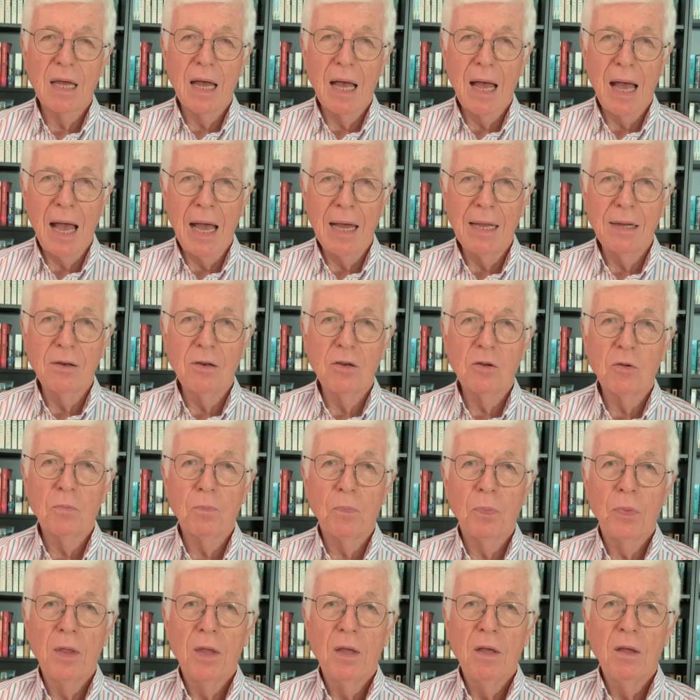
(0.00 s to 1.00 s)
and
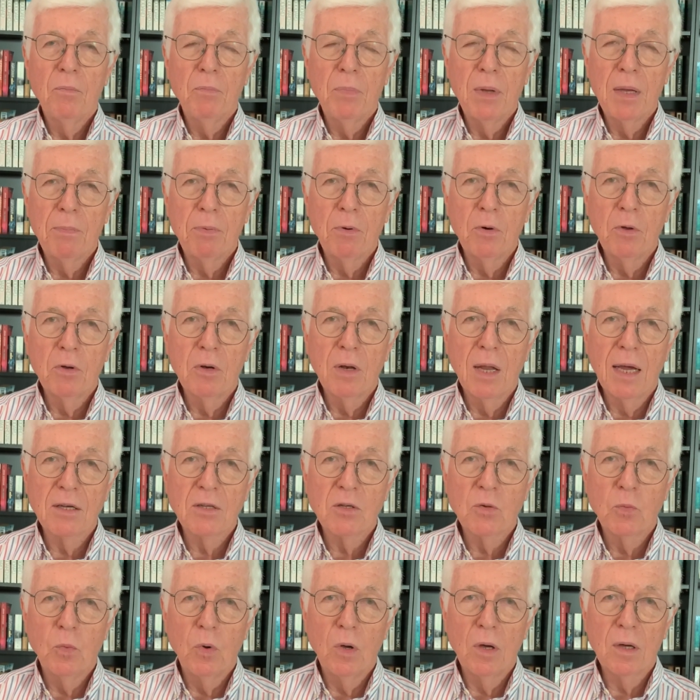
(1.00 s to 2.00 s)
people who'd like to
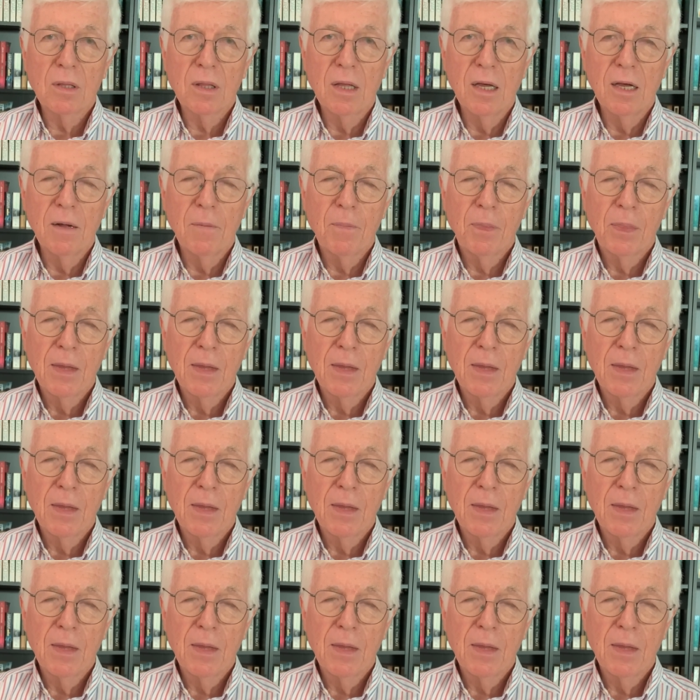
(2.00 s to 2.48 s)
work there.